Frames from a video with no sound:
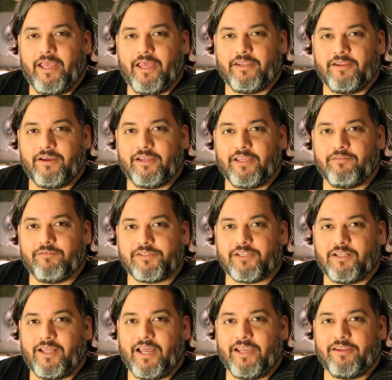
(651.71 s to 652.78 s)
and give
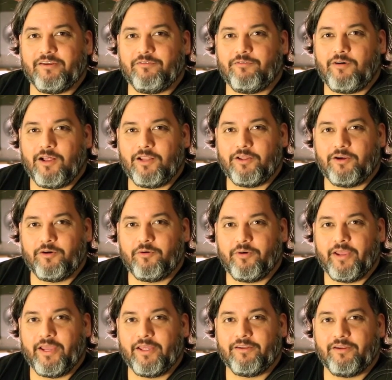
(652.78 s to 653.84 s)
us a like and a
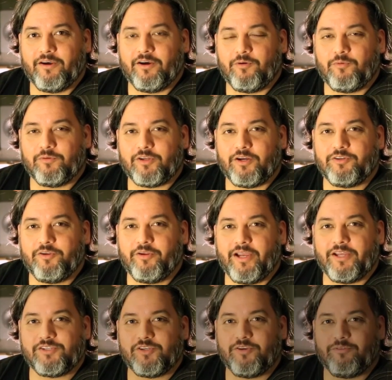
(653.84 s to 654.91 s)
follow, and we'll talk to you
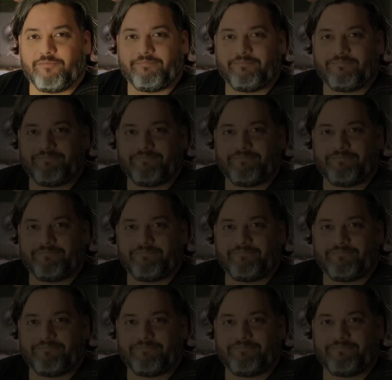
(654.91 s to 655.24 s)
guys soon.